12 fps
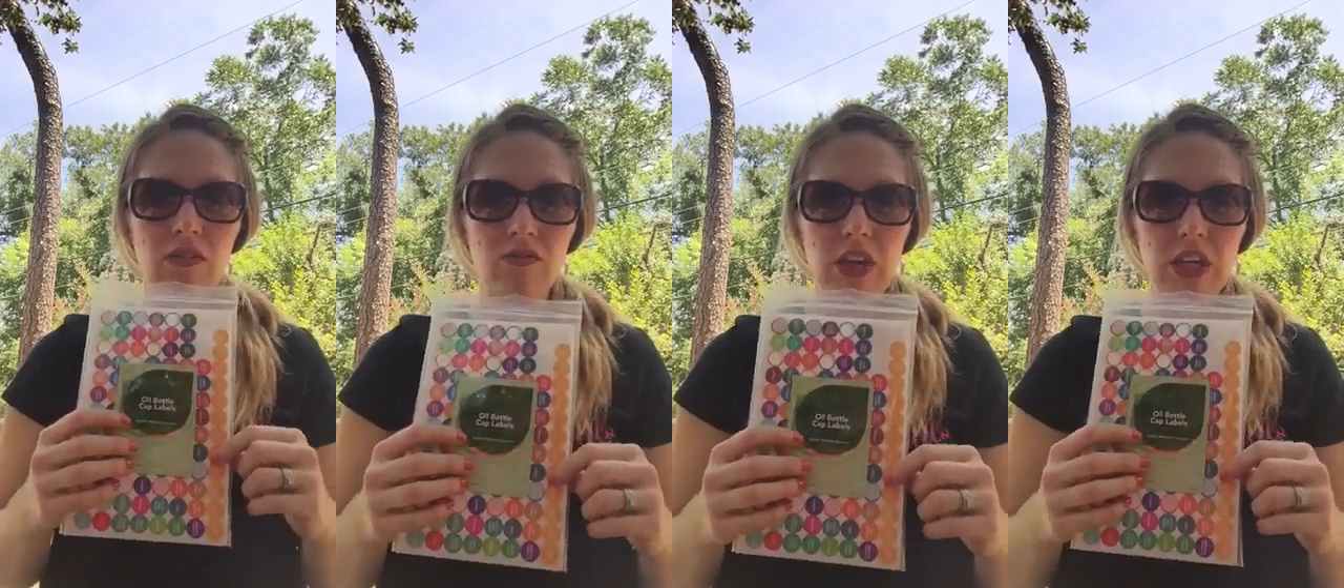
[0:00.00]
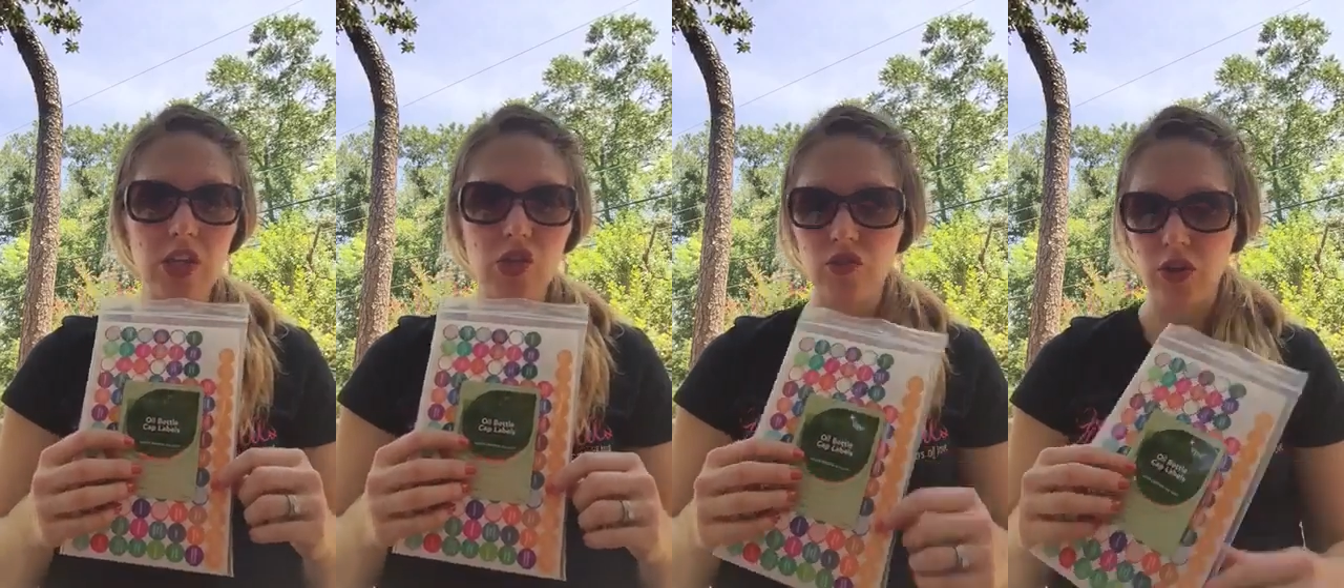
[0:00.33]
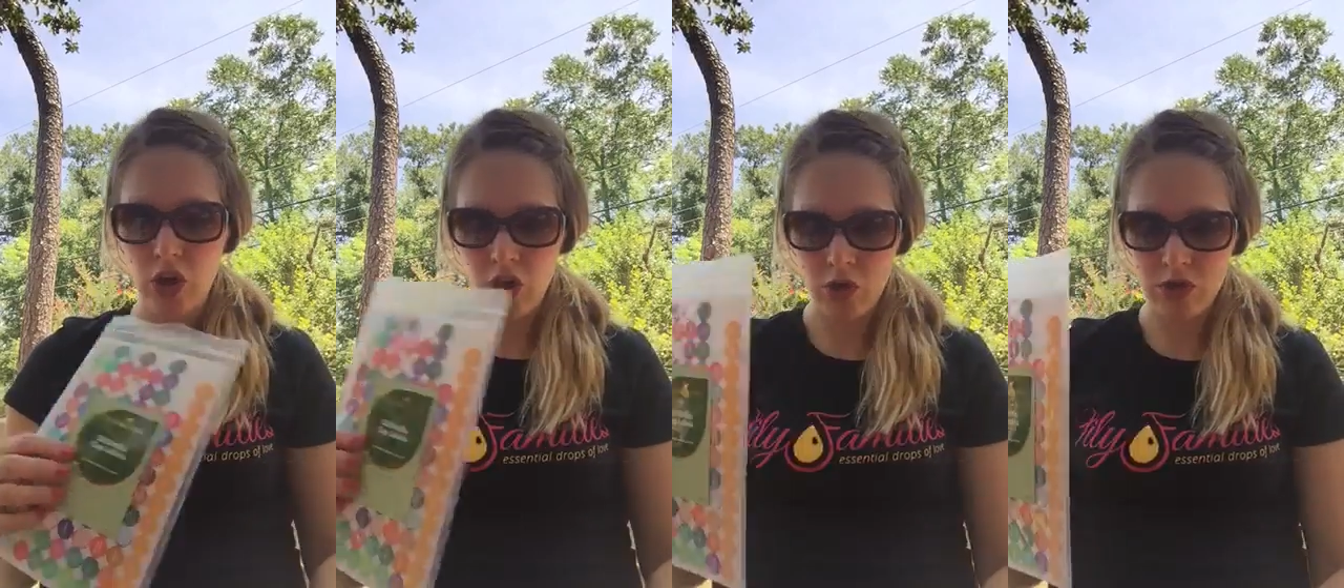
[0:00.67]
convenience
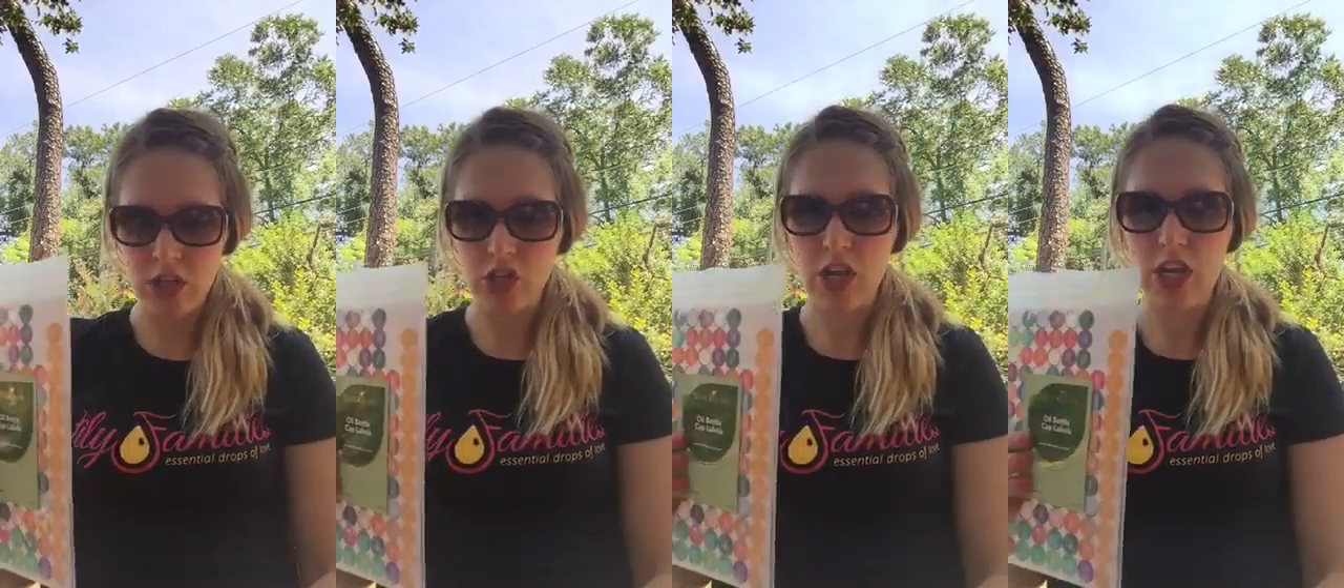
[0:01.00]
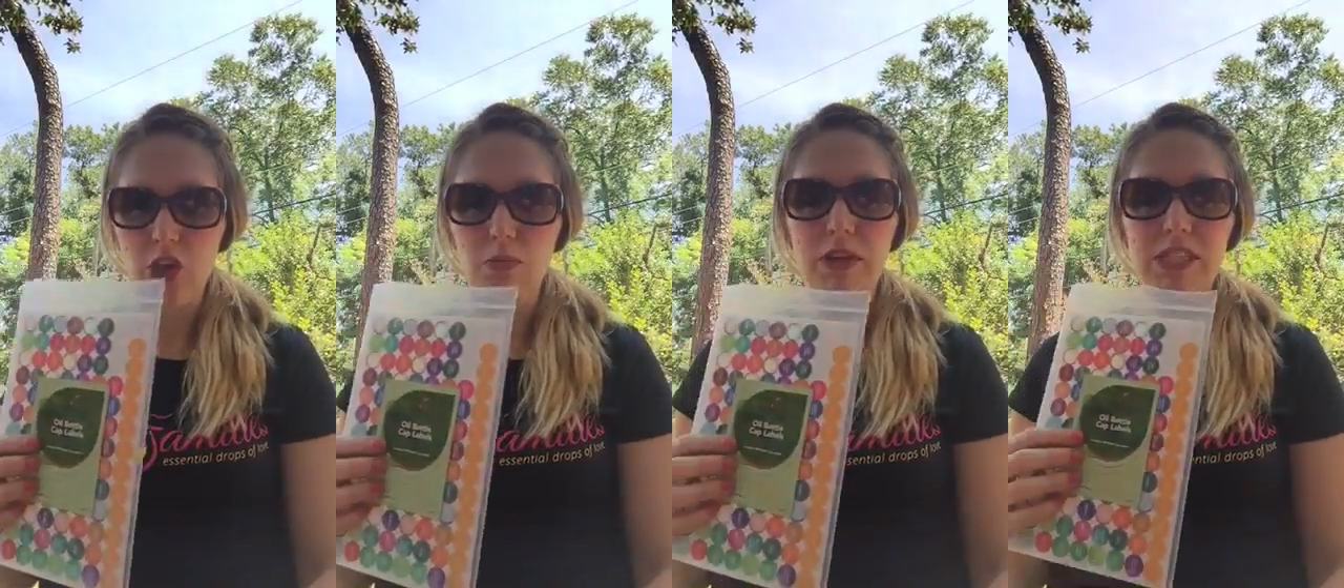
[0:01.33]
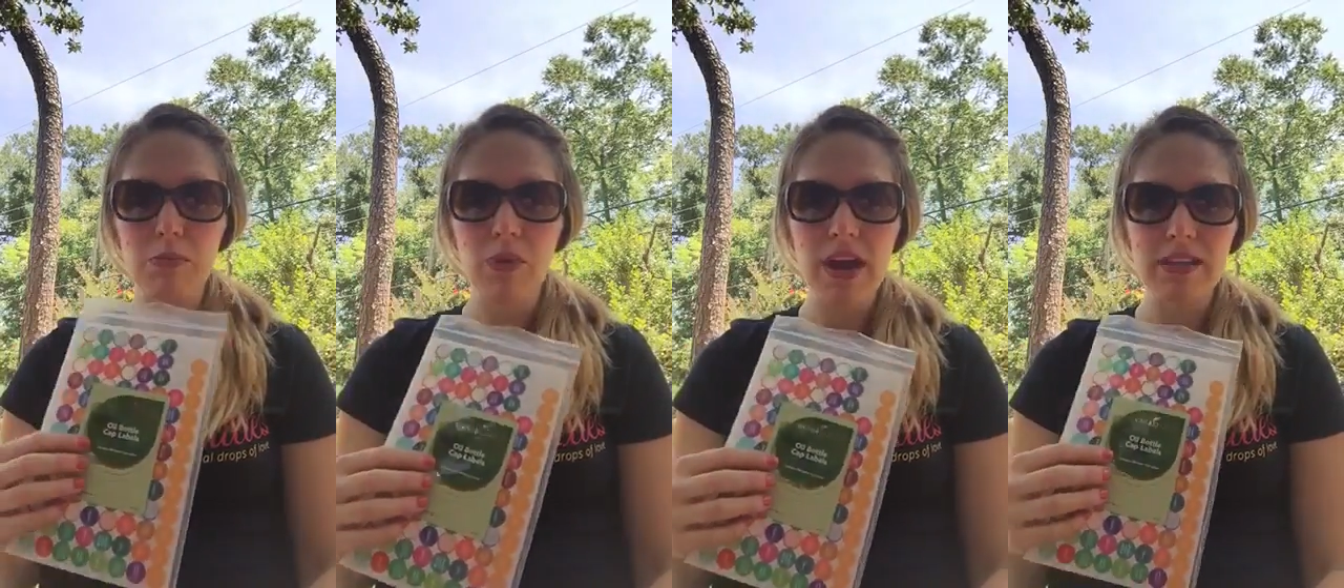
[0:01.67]
for your usage, and you'd be
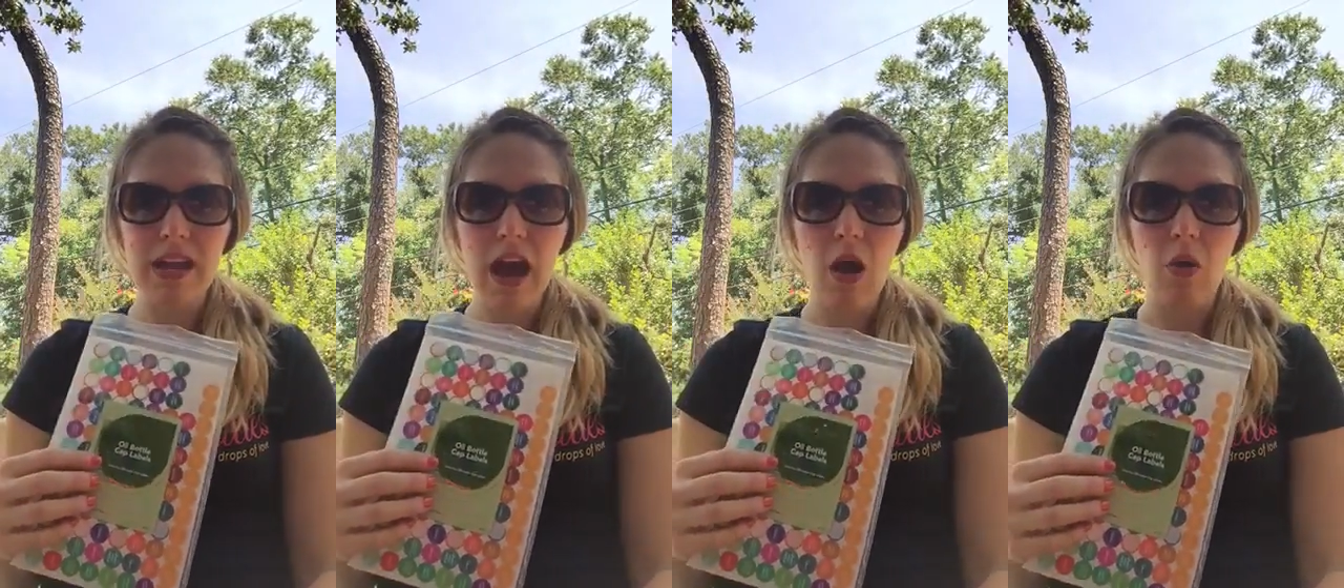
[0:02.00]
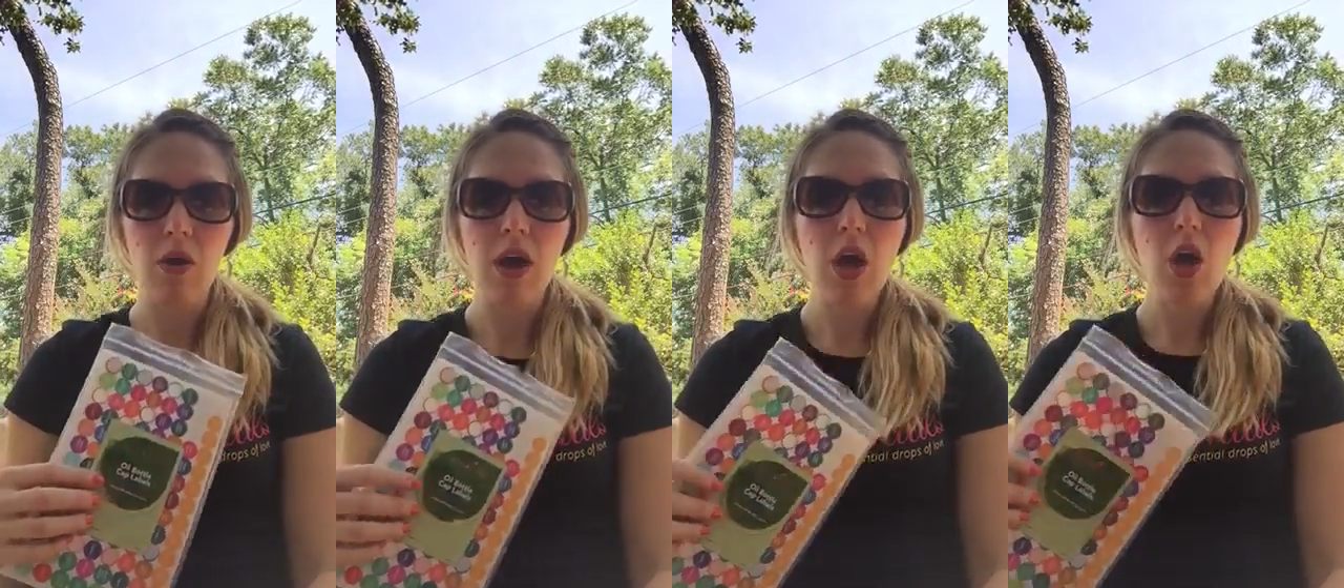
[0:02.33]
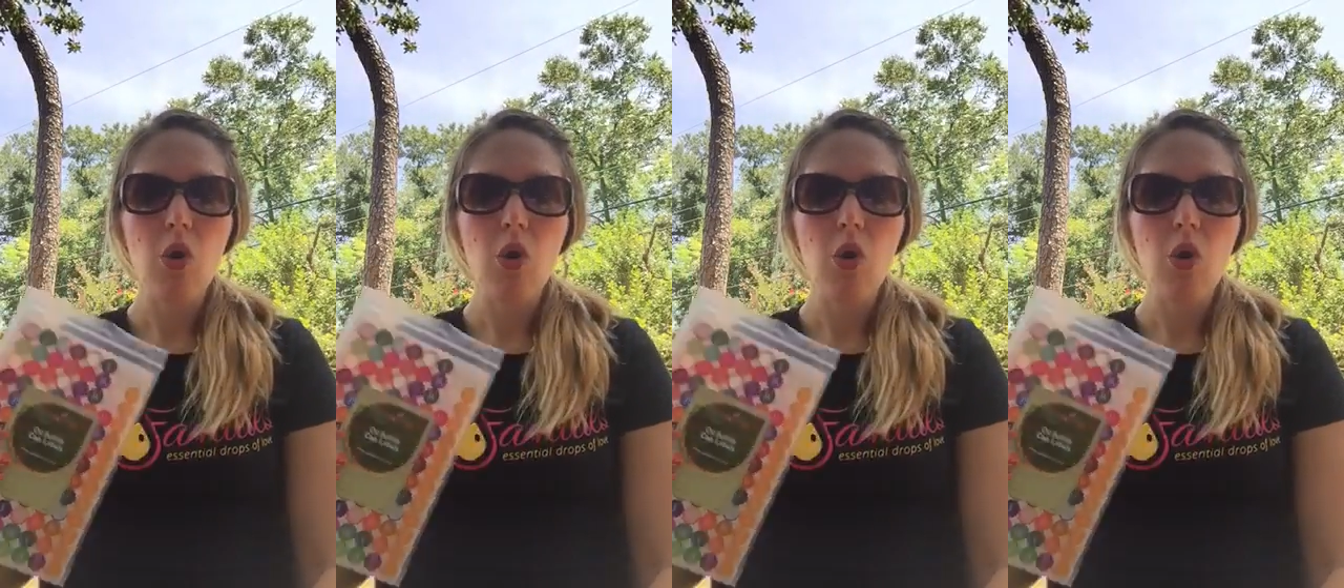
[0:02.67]
surprised how,